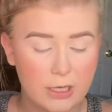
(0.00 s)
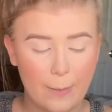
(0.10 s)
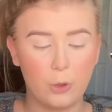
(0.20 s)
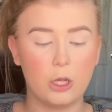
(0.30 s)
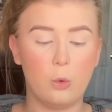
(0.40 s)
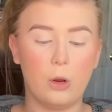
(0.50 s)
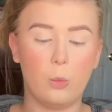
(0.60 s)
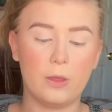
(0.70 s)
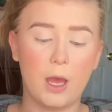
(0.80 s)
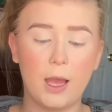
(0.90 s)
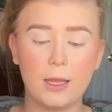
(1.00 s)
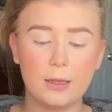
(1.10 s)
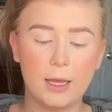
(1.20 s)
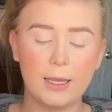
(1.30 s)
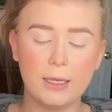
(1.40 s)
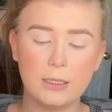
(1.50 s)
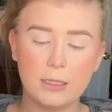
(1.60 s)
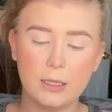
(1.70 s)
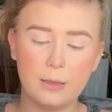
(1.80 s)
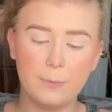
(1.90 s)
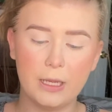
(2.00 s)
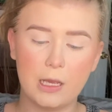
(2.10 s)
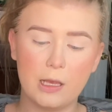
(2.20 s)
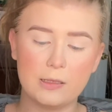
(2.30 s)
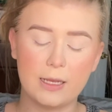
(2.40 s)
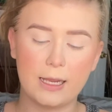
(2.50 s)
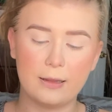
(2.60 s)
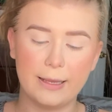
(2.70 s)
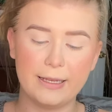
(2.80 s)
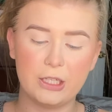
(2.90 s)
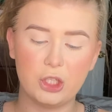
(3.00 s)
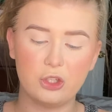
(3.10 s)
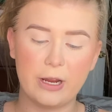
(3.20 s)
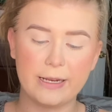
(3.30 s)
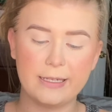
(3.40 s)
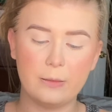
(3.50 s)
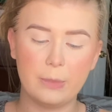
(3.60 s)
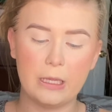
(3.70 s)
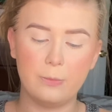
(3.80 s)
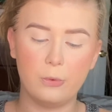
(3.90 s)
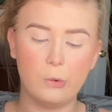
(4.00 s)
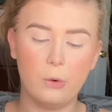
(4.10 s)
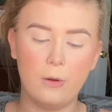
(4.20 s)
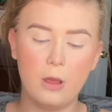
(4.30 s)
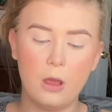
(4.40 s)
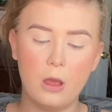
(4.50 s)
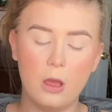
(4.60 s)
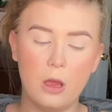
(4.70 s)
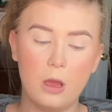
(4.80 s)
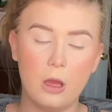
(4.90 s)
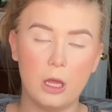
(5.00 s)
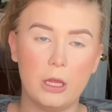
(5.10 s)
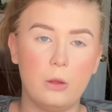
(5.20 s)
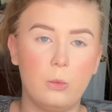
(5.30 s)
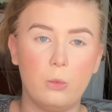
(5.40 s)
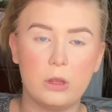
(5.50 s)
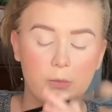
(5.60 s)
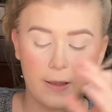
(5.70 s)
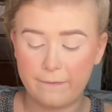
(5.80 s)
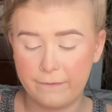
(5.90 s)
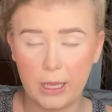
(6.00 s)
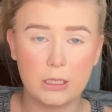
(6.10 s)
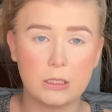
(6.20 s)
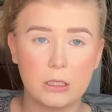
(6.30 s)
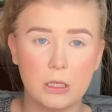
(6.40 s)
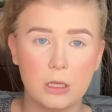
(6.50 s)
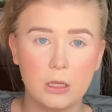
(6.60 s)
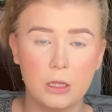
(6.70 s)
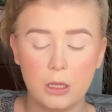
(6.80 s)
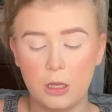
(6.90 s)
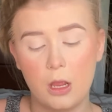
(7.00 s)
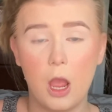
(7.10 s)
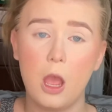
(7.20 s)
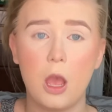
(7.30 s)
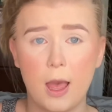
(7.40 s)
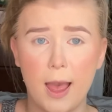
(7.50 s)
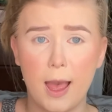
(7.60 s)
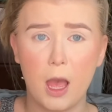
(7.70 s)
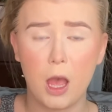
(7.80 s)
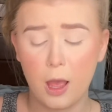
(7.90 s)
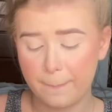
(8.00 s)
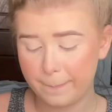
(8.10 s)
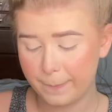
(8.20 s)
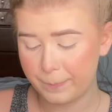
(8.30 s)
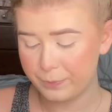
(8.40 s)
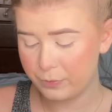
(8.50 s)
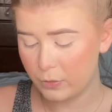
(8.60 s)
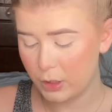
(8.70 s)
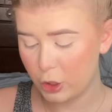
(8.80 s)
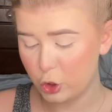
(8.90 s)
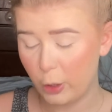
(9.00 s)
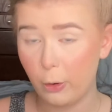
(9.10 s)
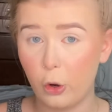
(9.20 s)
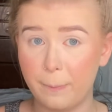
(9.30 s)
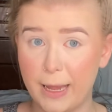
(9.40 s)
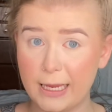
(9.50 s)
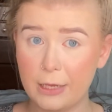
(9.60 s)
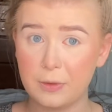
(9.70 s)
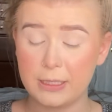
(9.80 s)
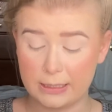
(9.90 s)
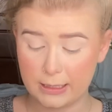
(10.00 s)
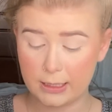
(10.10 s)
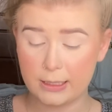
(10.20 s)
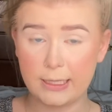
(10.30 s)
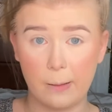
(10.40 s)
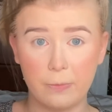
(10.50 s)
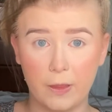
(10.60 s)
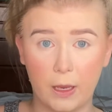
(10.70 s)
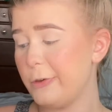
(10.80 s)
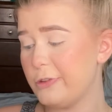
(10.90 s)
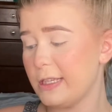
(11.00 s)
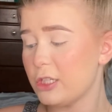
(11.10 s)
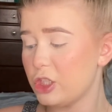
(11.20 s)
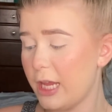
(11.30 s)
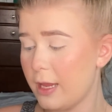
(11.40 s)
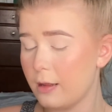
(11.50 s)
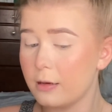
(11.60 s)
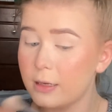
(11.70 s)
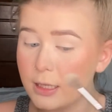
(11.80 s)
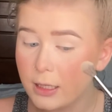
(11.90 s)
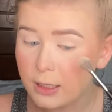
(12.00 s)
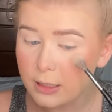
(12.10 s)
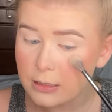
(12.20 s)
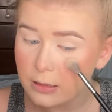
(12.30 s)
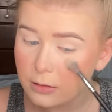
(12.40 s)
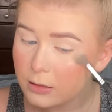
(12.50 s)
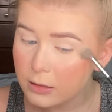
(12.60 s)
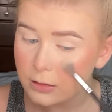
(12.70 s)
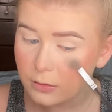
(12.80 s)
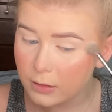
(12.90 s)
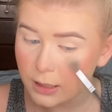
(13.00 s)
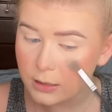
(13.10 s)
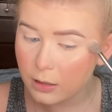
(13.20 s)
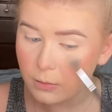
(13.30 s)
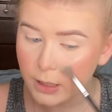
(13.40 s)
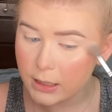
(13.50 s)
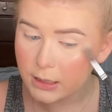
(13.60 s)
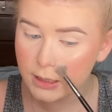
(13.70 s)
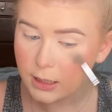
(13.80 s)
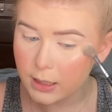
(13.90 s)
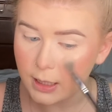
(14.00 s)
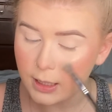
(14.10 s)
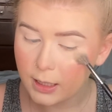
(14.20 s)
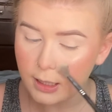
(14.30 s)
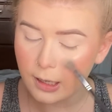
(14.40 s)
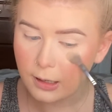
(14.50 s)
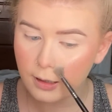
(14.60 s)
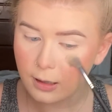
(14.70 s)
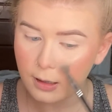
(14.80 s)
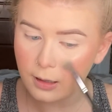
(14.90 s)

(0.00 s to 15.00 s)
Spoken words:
now I'm gonna go in with highlight because I like distracting people with my face. Haha. So I'm going back in with this same thing, using the shade Cookie because it looks so nice on my skin.